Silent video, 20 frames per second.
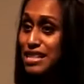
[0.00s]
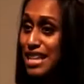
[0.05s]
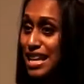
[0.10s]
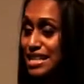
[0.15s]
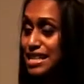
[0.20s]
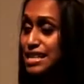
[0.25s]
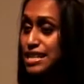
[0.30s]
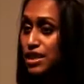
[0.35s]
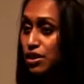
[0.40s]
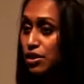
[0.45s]

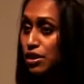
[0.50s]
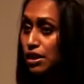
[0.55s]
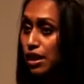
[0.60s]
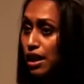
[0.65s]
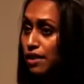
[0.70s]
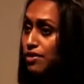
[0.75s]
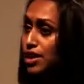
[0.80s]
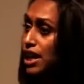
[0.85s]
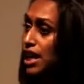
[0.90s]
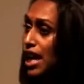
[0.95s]
necessary
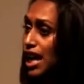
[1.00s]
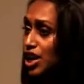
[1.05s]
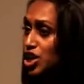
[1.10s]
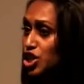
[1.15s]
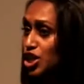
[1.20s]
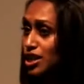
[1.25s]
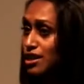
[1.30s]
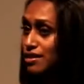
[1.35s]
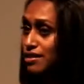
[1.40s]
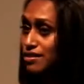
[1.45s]
life
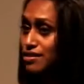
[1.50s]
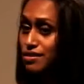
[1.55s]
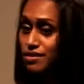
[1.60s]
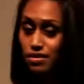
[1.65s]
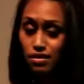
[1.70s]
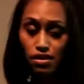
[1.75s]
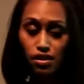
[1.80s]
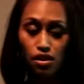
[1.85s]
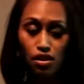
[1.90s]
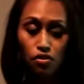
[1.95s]
connections
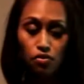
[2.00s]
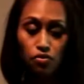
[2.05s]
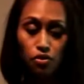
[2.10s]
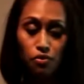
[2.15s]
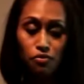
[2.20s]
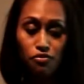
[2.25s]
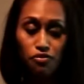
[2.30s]
from